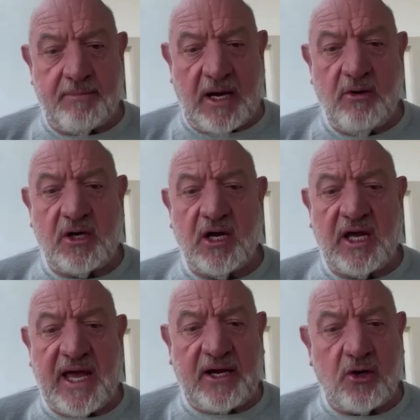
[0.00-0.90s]
a boat can
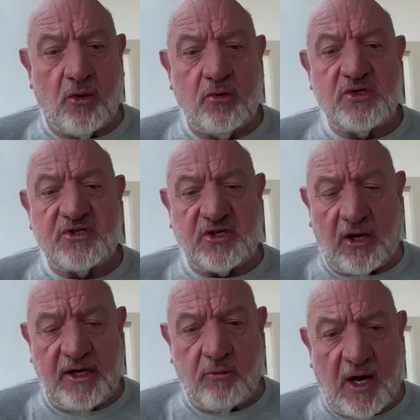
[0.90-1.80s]
get caught
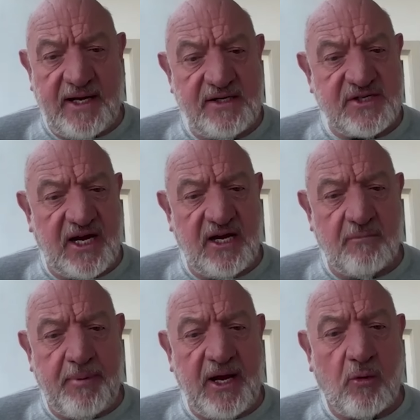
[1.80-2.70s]
sideways in a
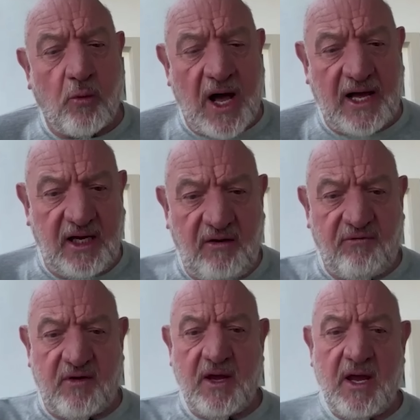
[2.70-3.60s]
big
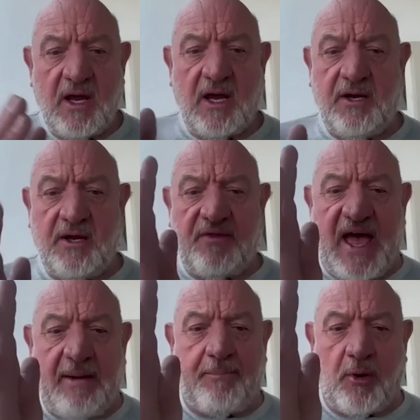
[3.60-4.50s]
wave. And at
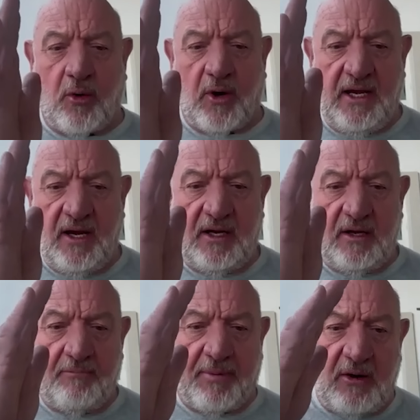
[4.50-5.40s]
that point,
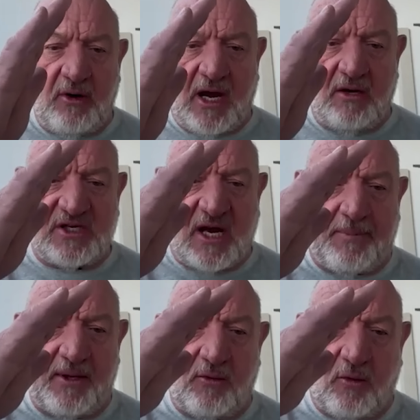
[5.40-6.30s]
the boat goes up in the